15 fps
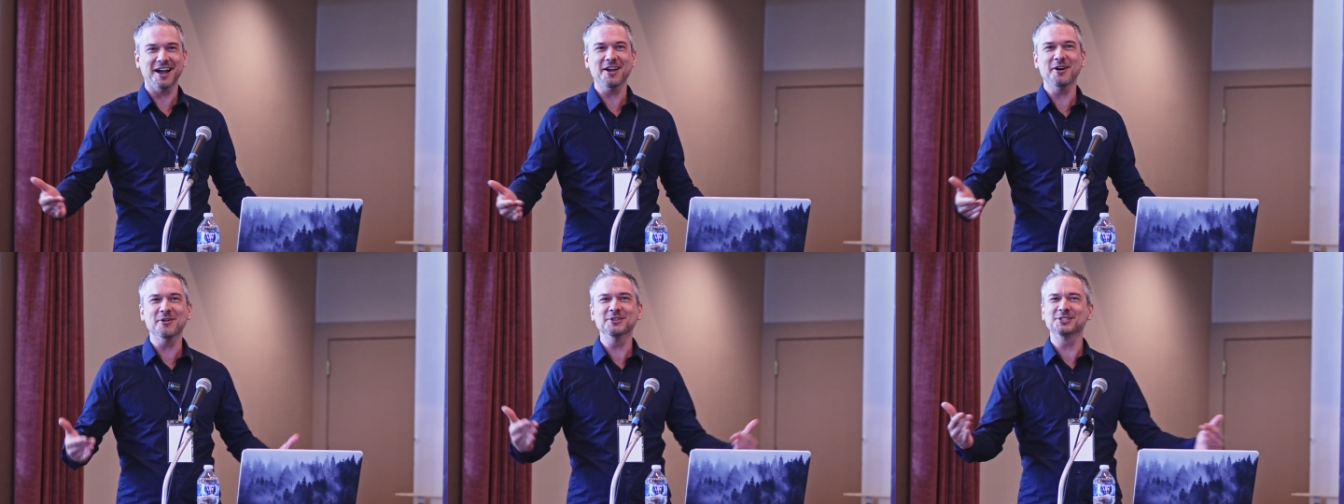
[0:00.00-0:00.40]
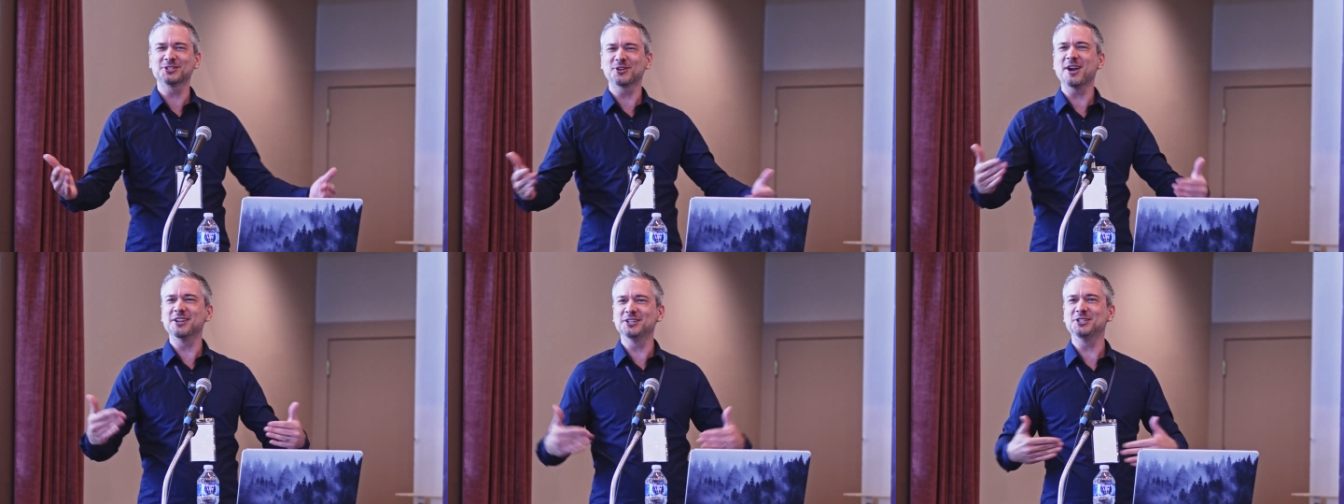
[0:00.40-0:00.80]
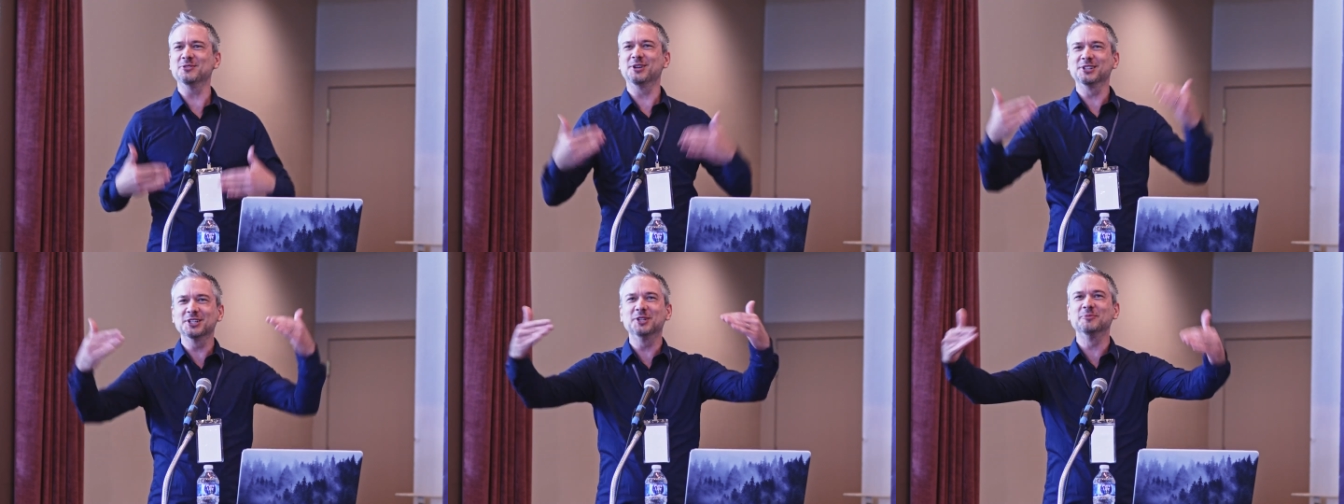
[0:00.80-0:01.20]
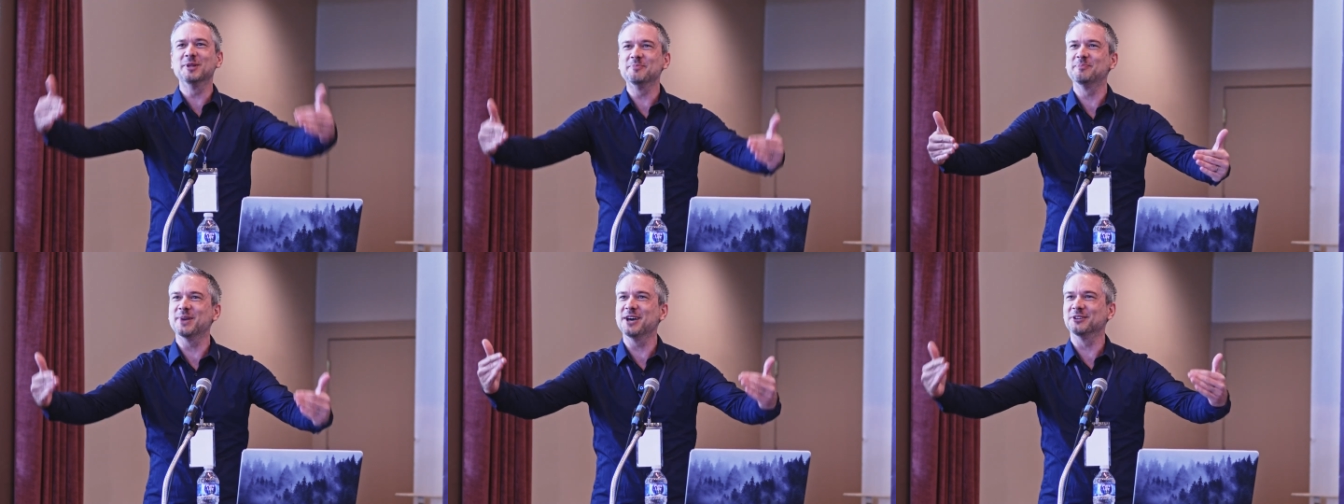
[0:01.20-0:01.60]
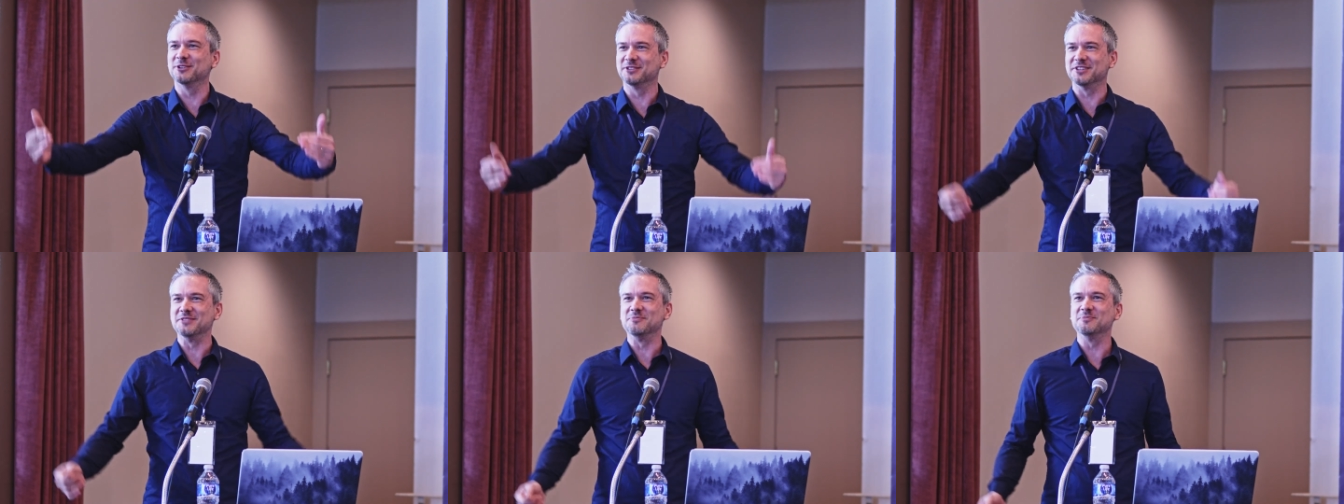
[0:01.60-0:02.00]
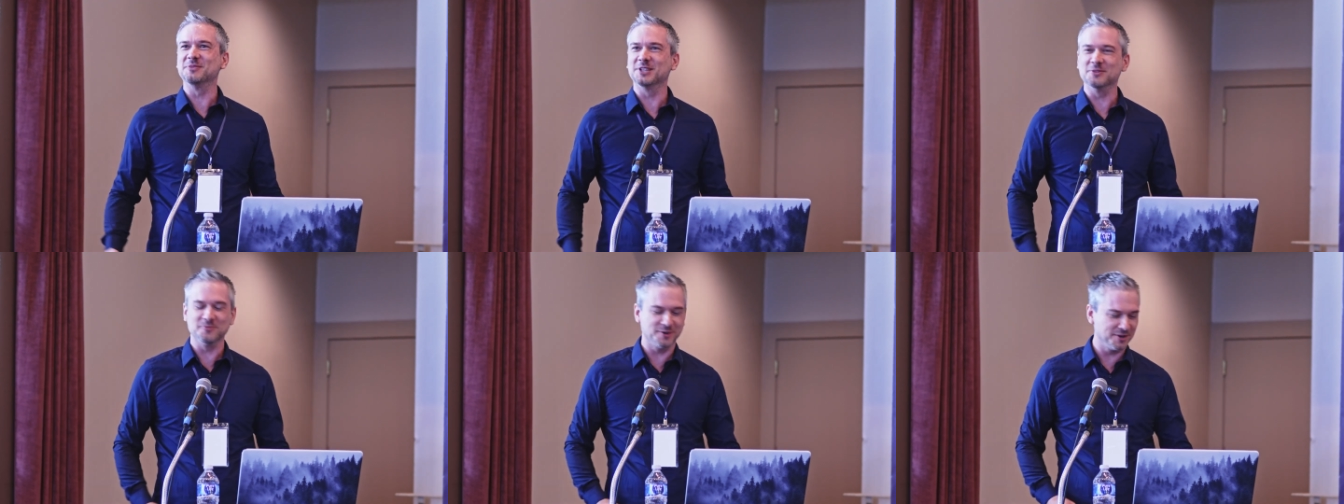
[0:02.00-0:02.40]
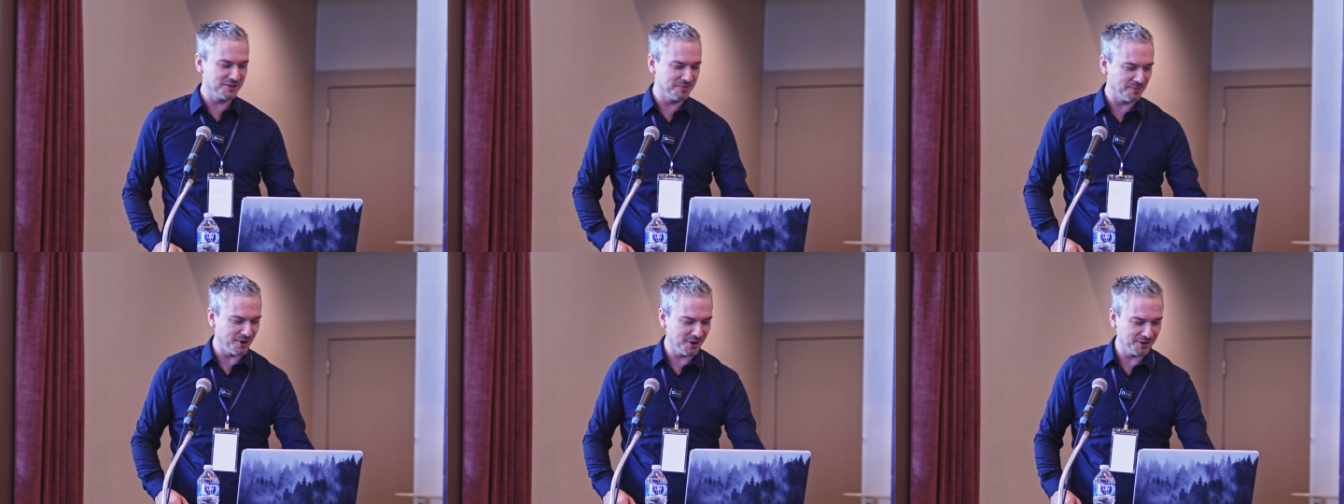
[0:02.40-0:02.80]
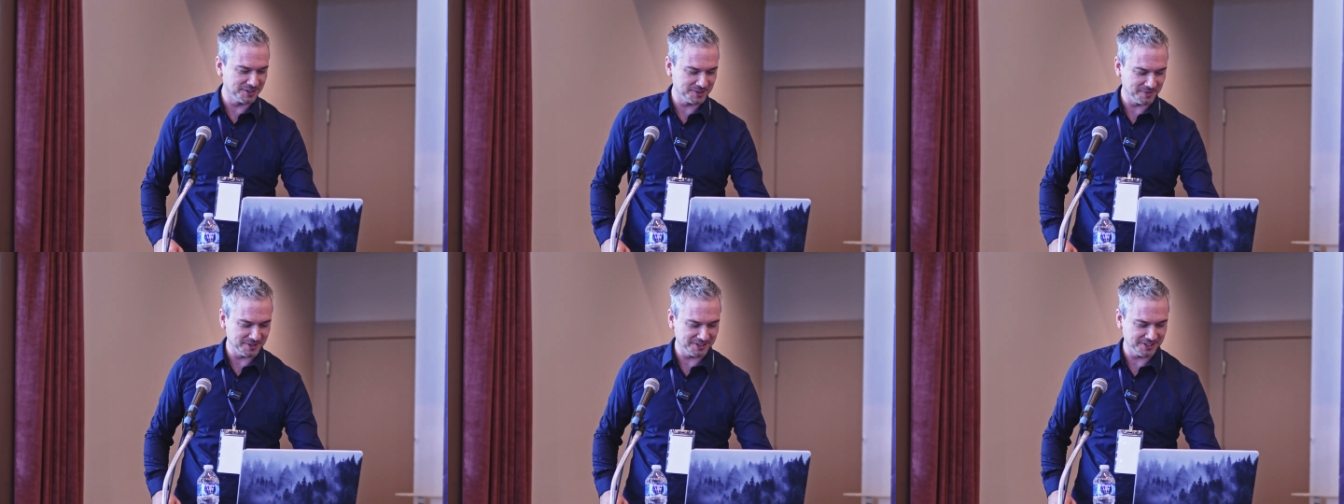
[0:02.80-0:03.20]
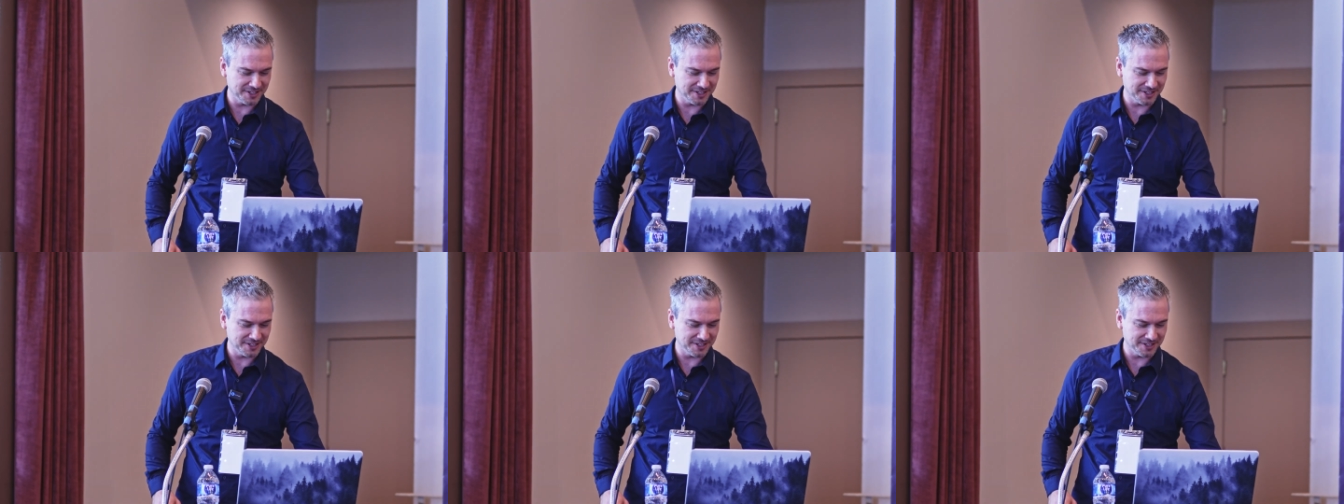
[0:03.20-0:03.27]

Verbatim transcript: I always try to do a little bit better than, than where the bar has been